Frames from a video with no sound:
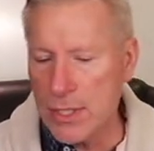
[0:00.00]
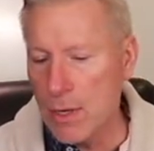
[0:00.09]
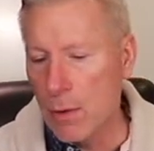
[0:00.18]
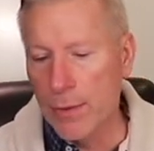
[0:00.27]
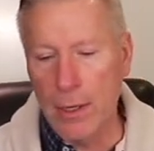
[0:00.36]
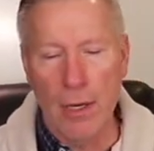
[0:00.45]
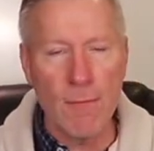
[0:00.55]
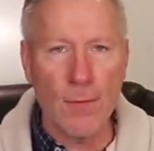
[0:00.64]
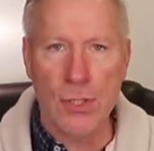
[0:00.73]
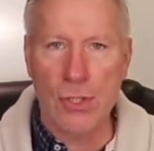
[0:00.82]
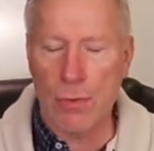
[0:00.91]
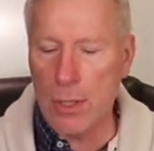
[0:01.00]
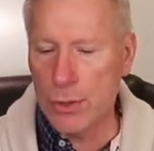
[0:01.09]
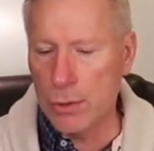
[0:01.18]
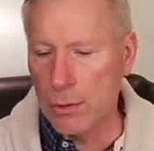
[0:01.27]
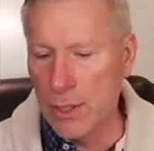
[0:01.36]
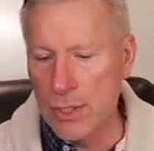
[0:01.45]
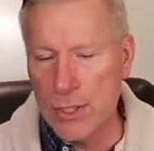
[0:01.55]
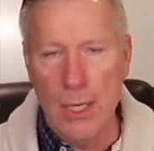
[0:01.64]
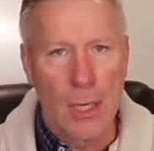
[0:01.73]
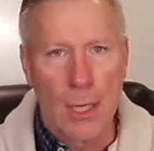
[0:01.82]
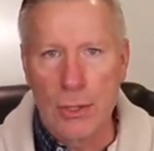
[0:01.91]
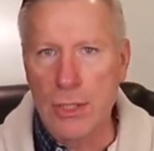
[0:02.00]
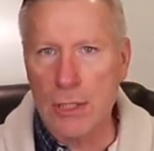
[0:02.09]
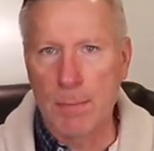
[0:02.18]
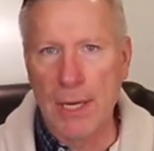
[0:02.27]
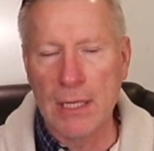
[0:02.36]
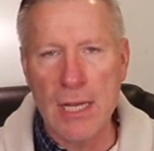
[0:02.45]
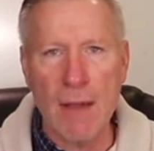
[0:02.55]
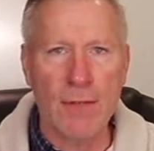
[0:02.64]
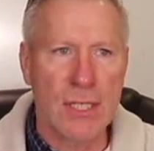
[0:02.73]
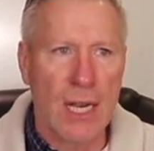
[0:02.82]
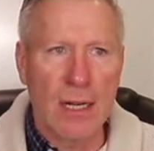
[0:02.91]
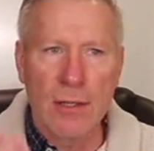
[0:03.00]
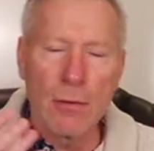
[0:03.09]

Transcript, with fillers: so their infrastructure is just being devastated,